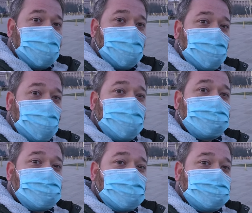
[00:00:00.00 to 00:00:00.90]
American
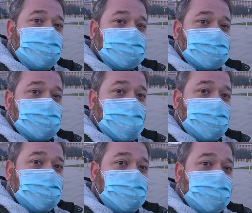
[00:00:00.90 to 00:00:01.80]
opinions on the
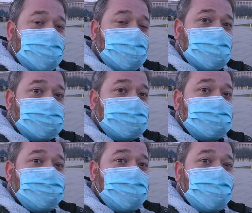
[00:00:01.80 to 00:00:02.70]
Chinese government,
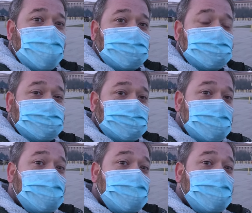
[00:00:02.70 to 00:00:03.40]
and those opinions